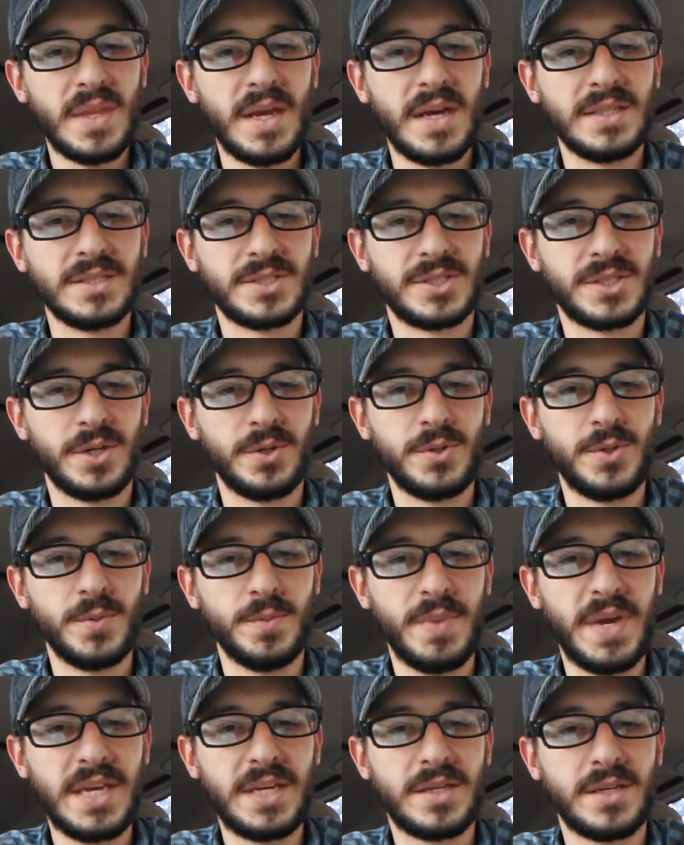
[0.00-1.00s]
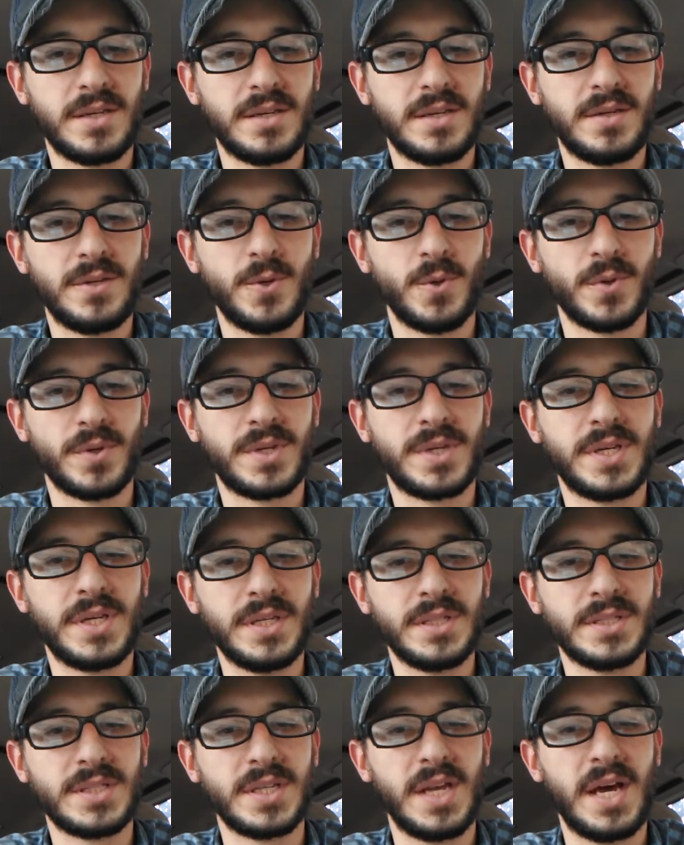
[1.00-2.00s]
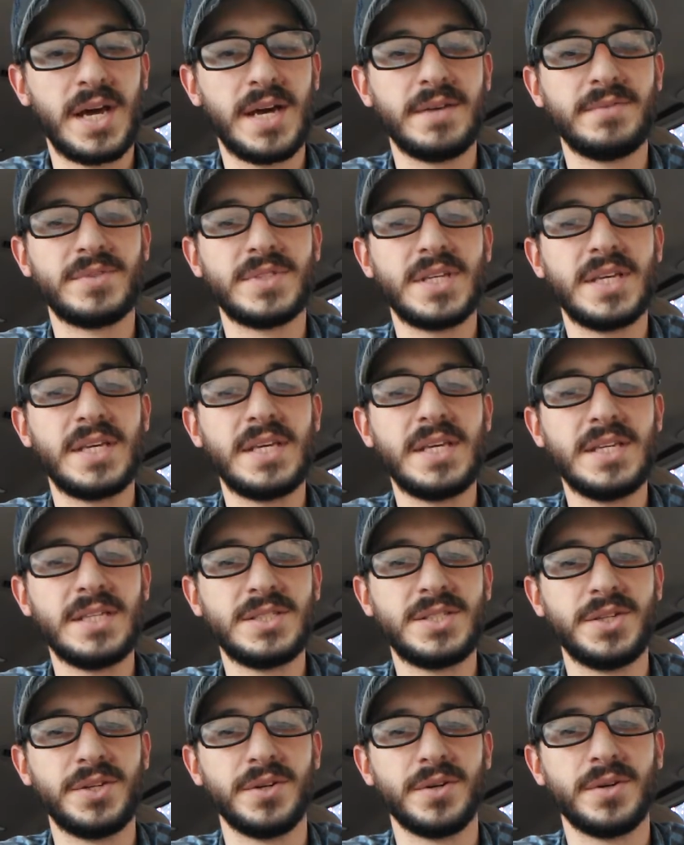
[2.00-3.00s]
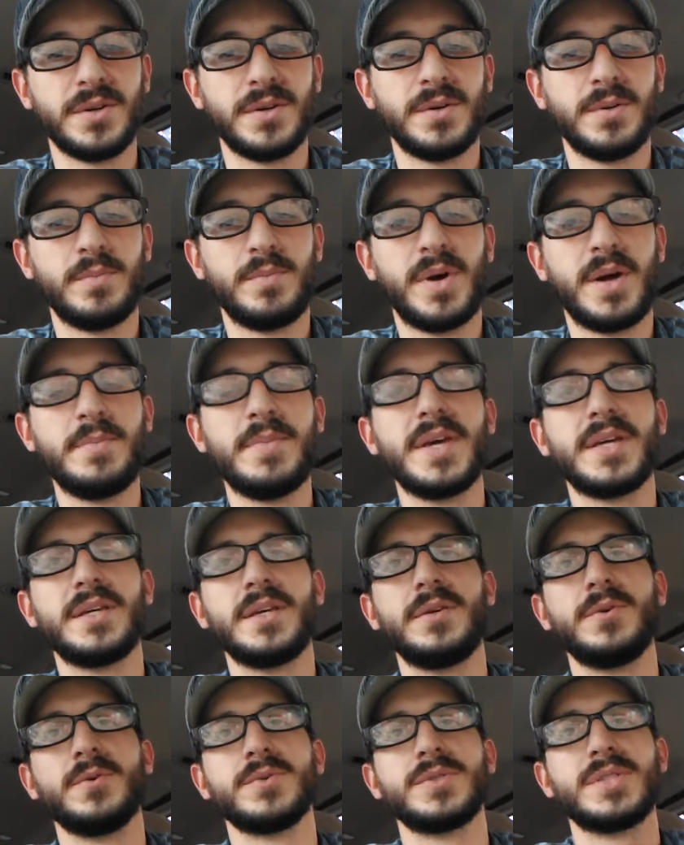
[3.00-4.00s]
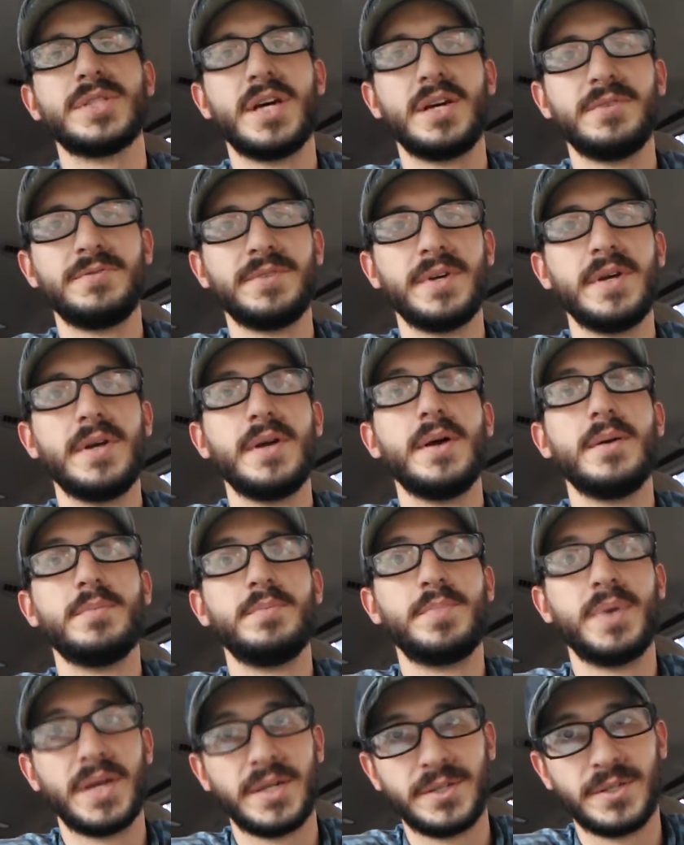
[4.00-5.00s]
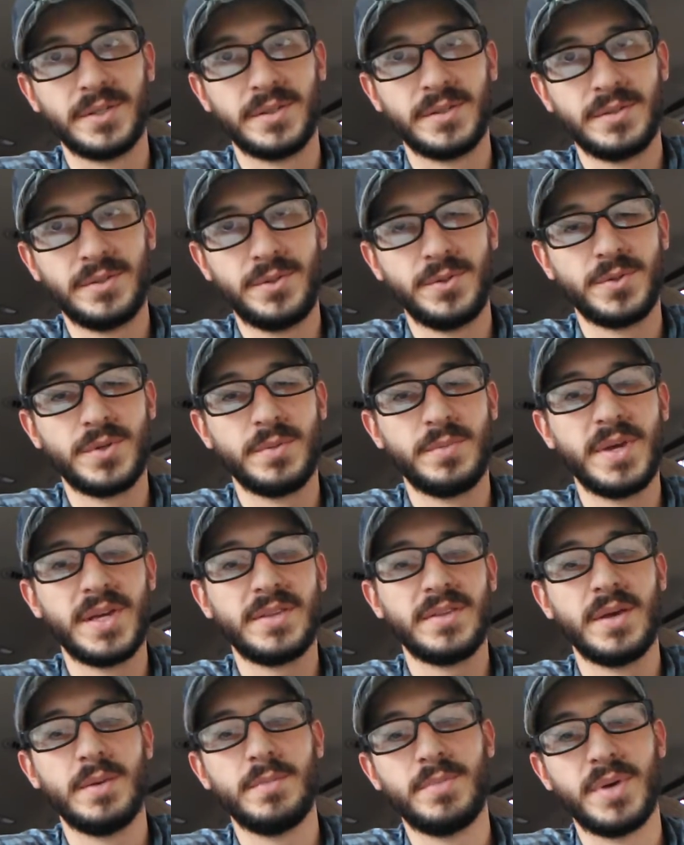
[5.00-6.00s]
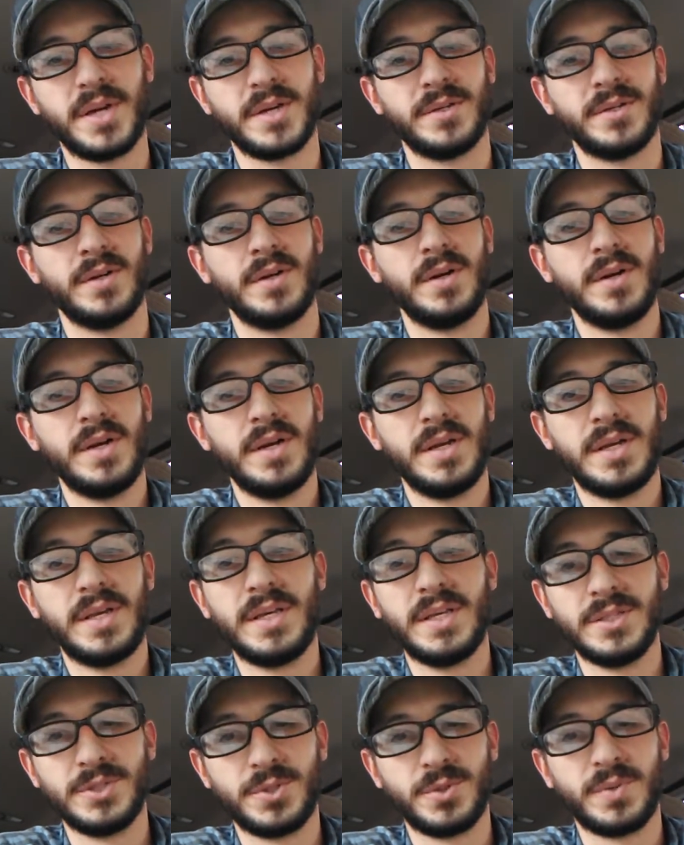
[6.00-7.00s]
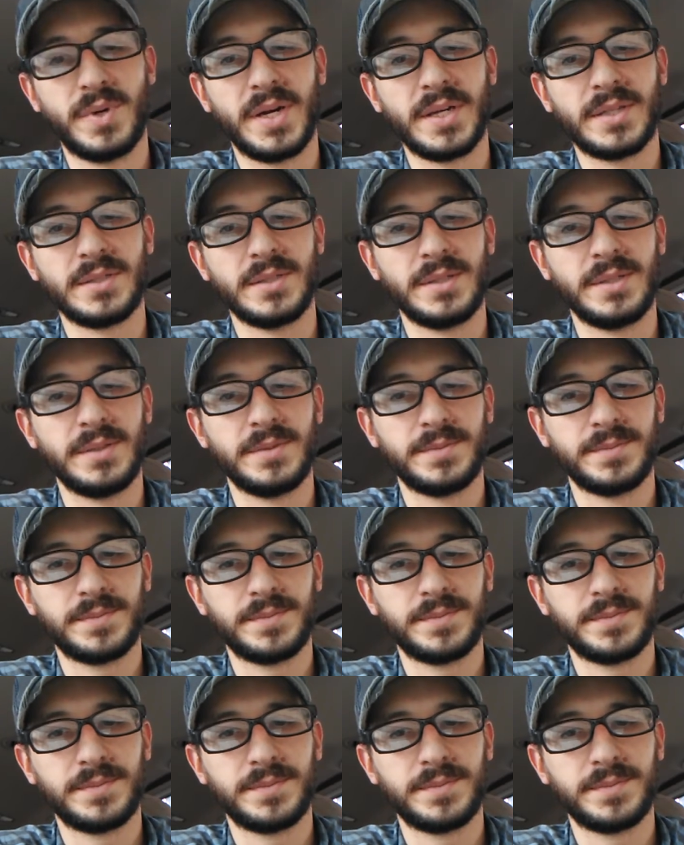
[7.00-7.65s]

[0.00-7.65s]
And so you make your kids' lives easier by making yourself better. You can make them better indirectly.